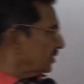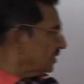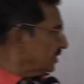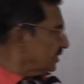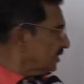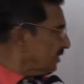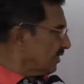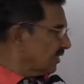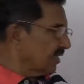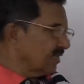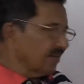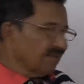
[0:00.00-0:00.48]

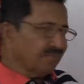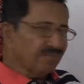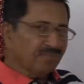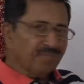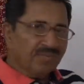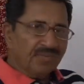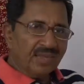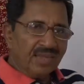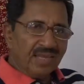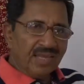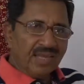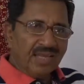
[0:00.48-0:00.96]
is
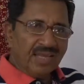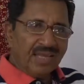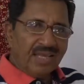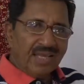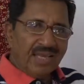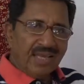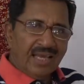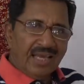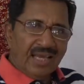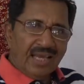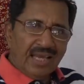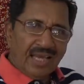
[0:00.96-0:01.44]

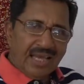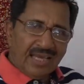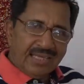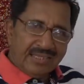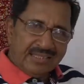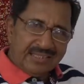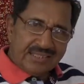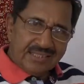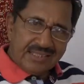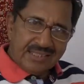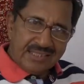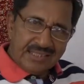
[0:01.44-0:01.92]

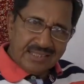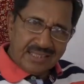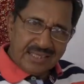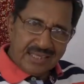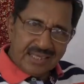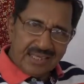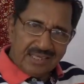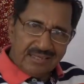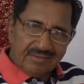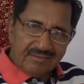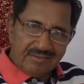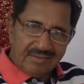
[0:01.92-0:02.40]
H is
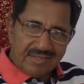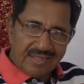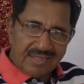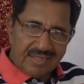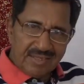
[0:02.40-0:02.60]
here